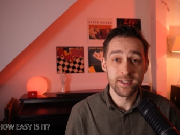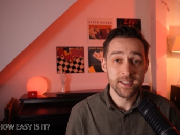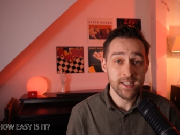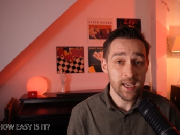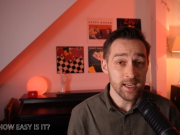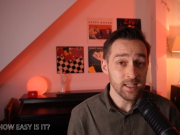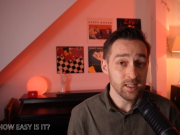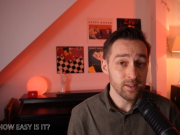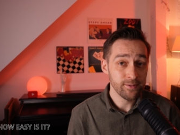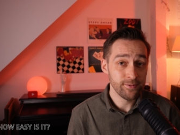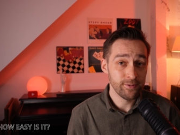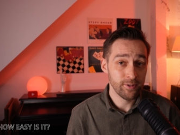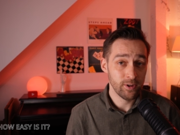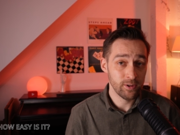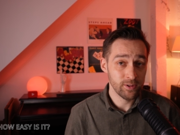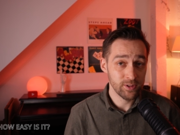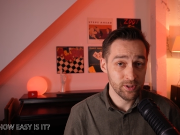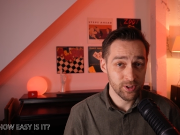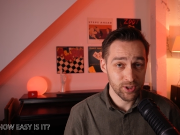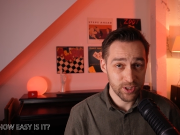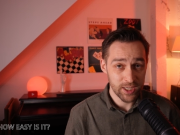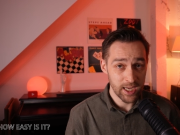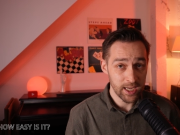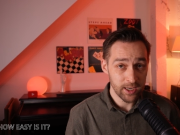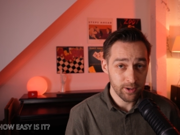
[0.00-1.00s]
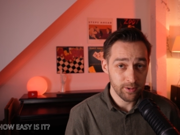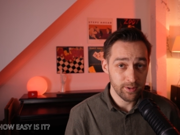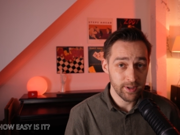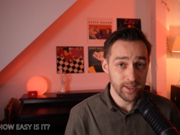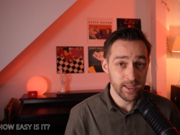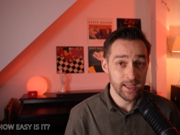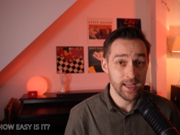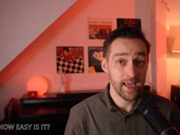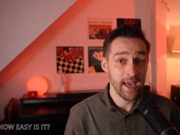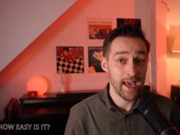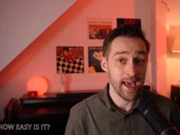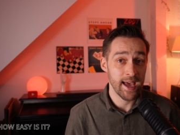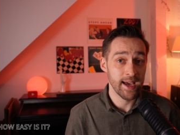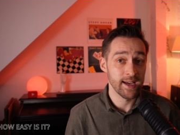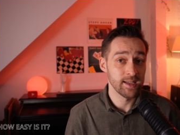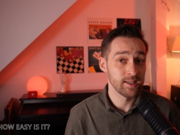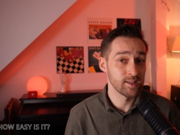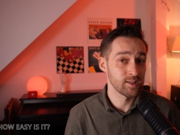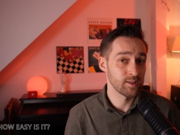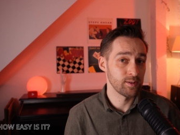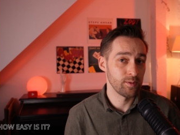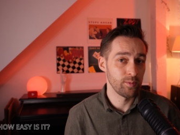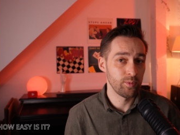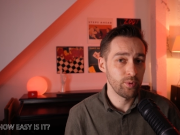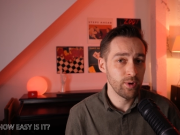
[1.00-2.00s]
saxophone generally
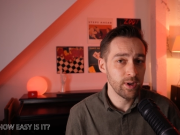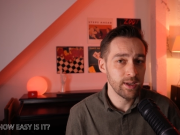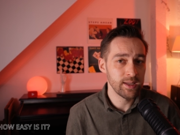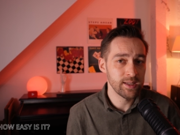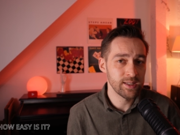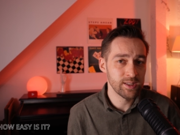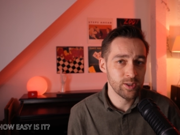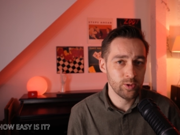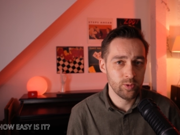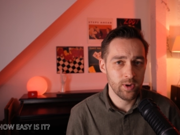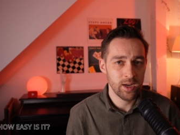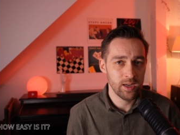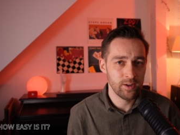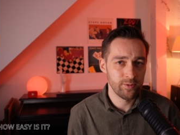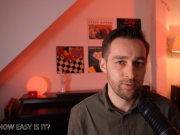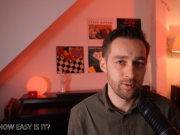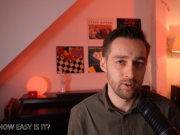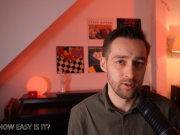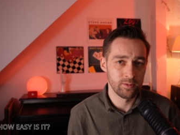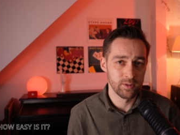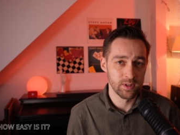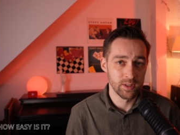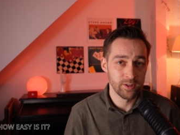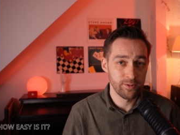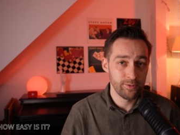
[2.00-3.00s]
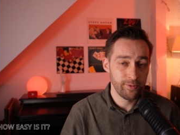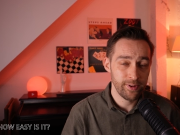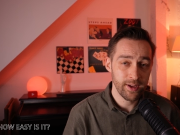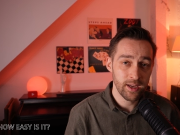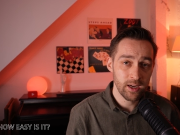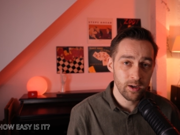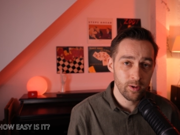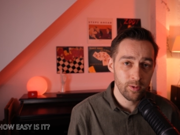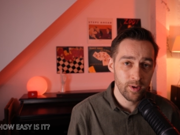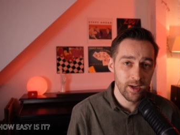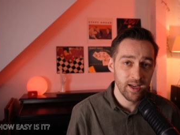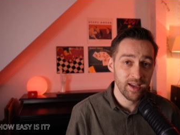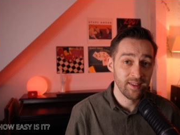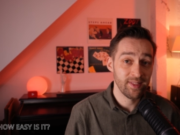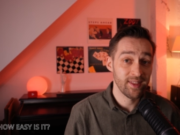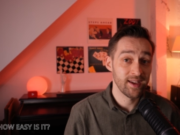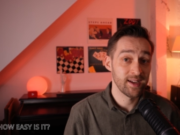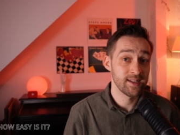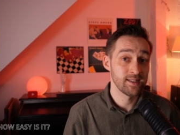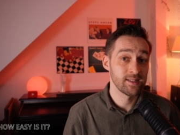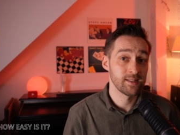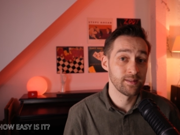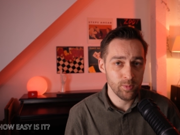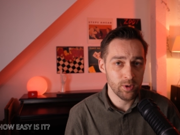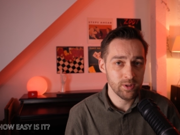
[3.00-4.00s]
has pretty straightforward fingering
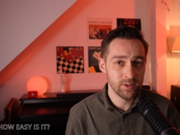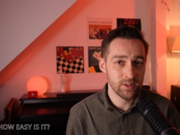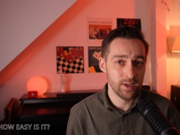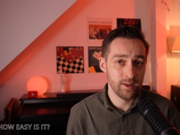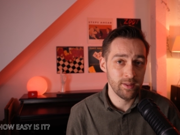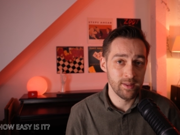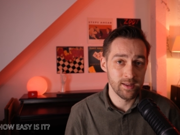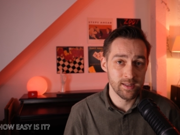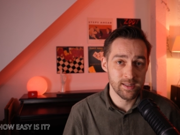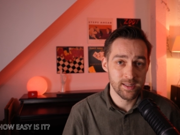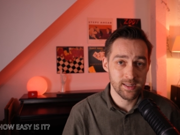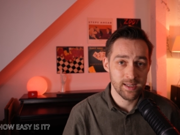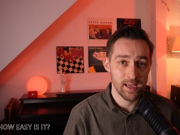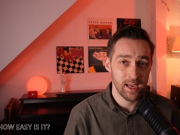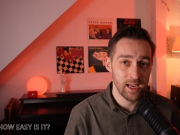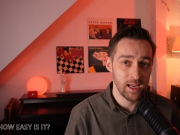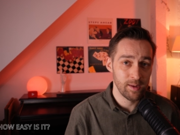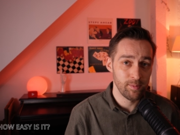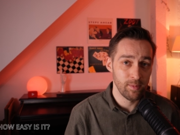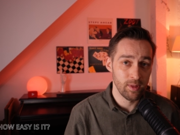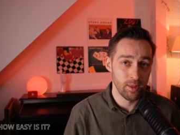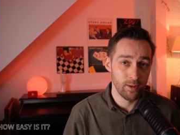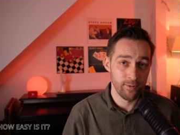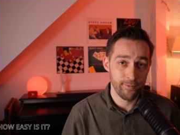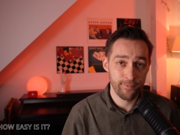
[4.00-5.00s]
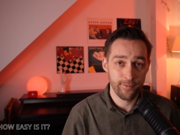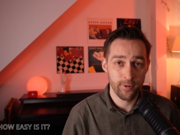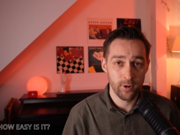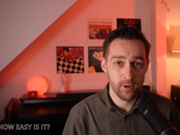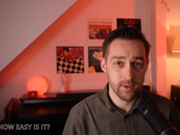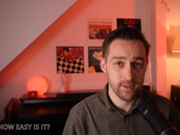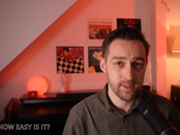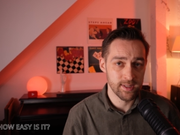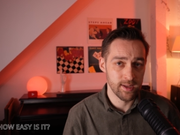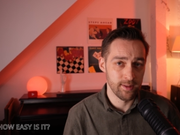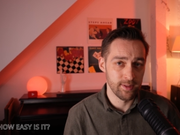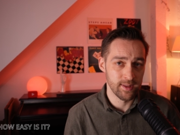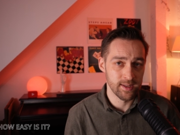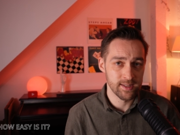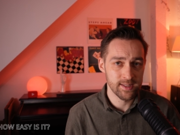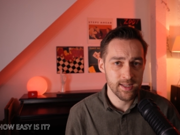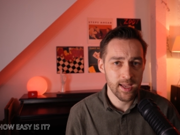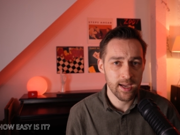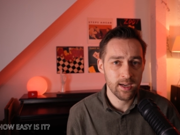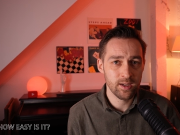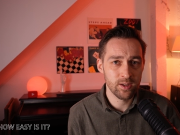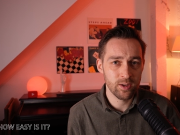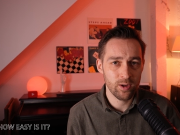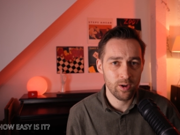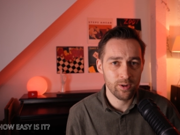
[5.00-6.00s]
that's mostly the same in the first and the
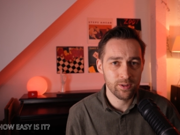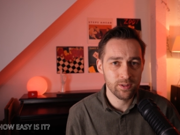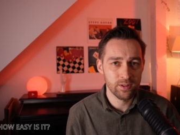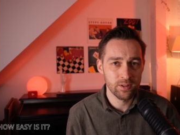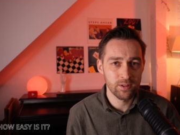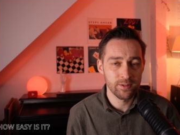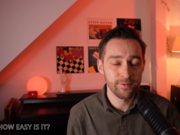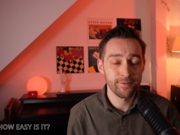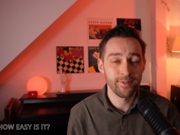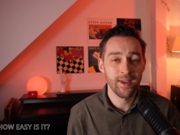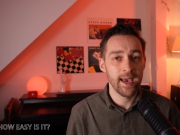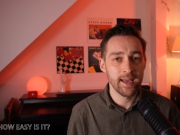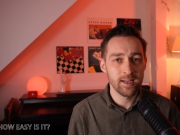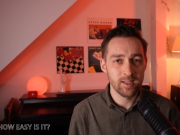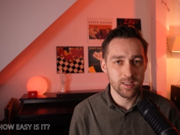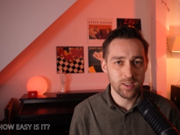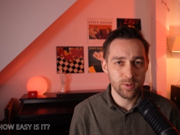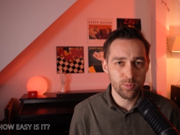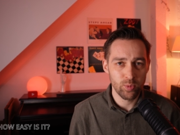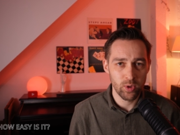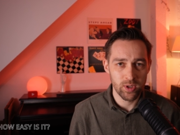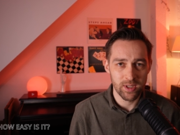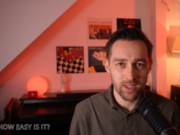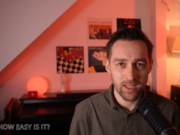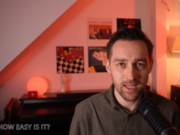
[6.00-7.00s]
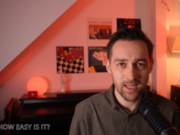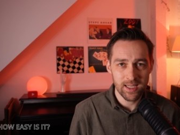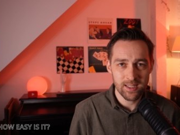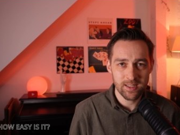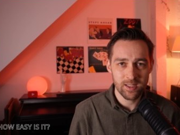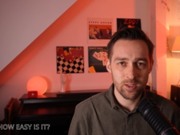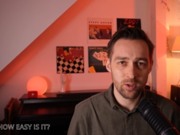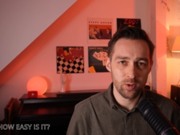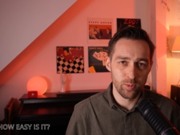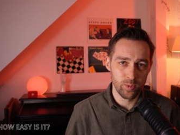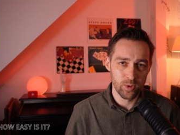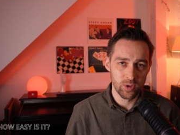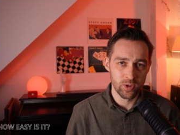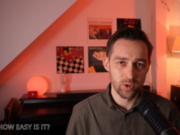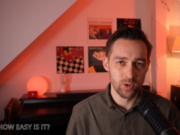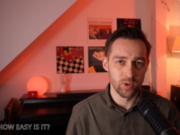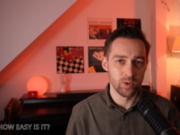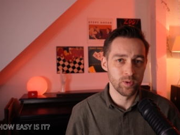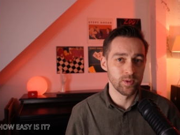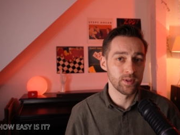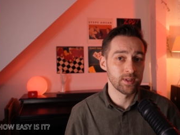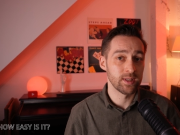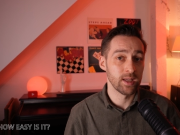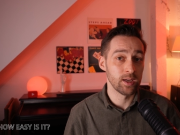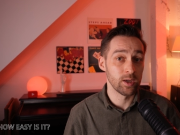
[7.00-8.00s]
second octave, and it's pretty easy to
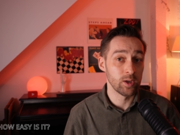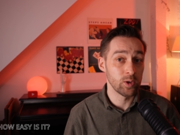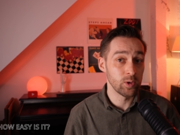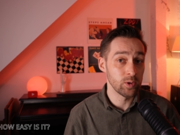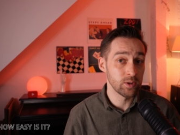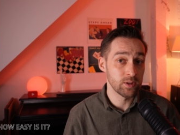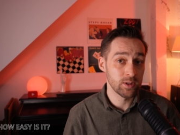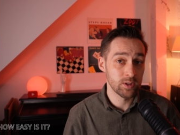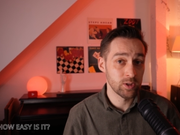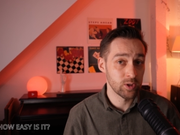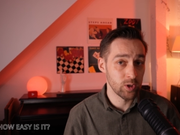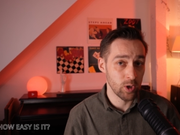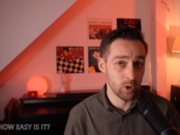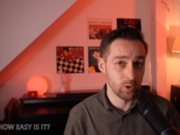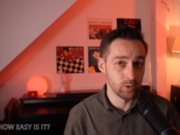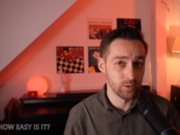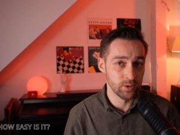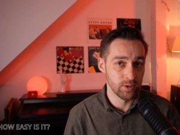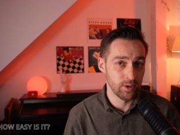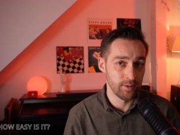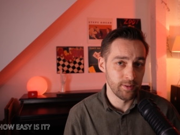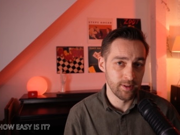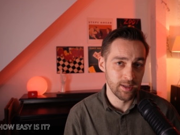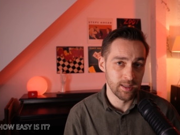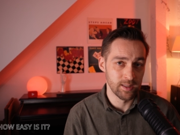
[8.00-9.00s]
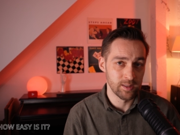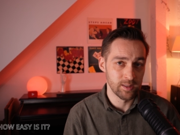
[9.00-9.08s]
produce a good tone on the